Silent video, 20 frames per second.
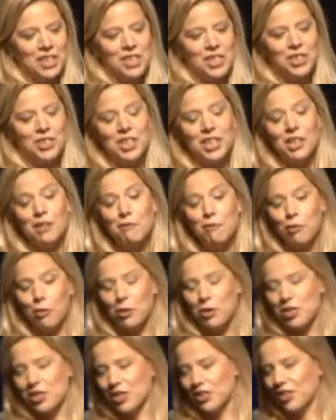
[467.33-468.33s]
So the
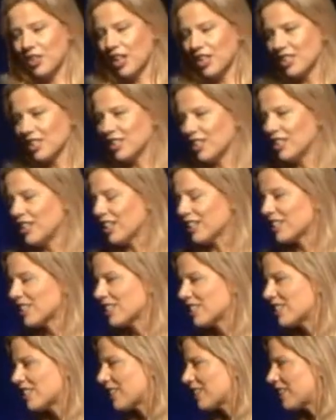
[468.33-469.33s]
enforcer, that's the
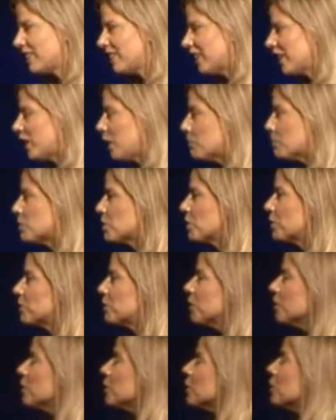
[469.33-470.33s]
next click up. So
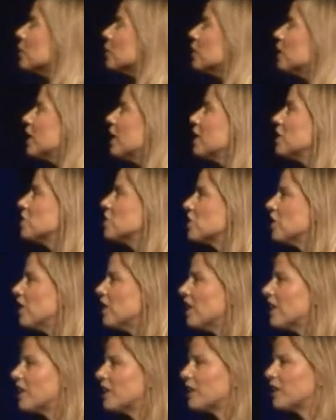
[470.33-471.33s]

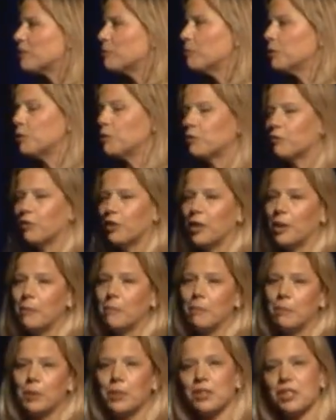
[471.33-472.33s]
HR moved
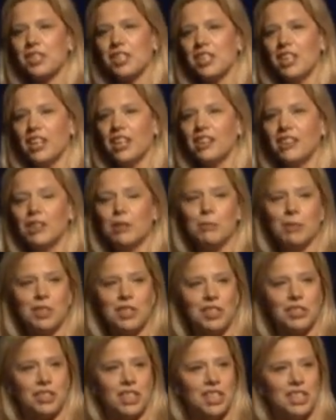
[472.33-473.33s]
from personnel
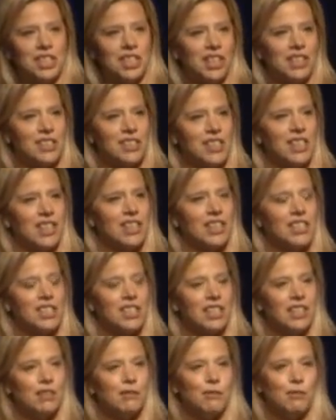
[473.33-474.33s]
administration, I'll say,
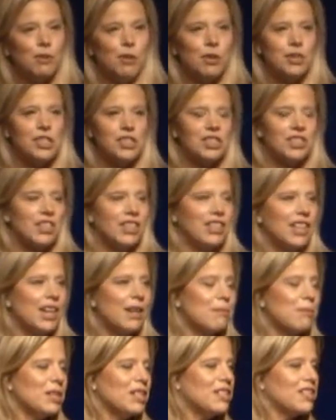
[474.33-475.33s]
to enforcer, and
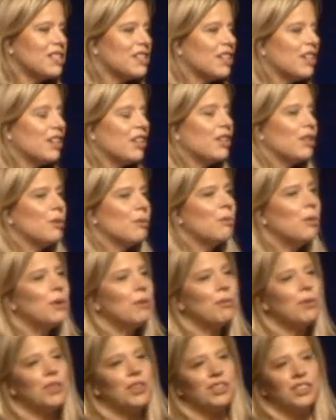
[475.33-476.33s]
that means
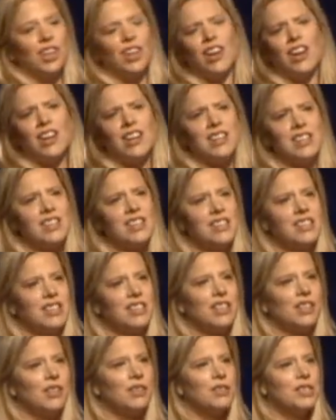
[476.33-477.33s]
what were the laws?
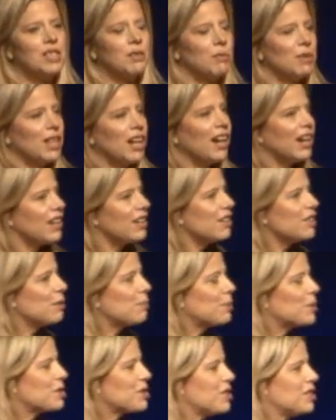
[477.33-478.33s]
You know, did we hire the
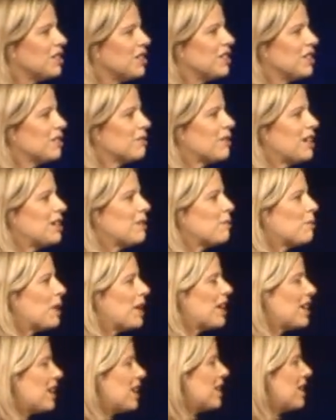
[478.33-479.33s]
person in the right
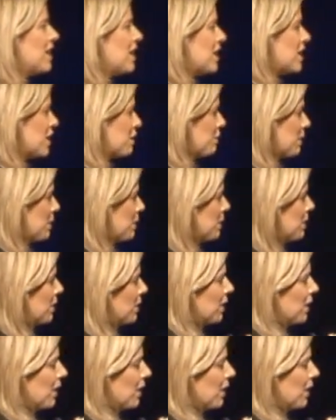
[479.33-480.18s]
way? Did we